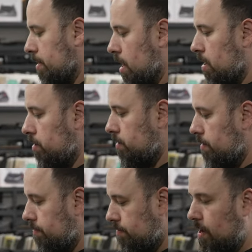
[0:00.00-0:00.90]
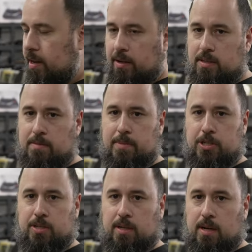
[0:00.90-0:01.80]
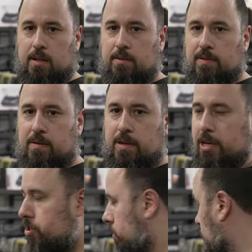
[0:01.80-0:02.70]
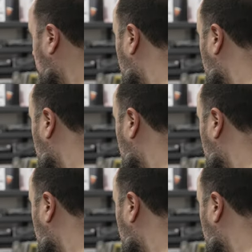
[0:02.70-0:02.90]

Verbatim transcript: colored vinyl. Doesn't mention the color variation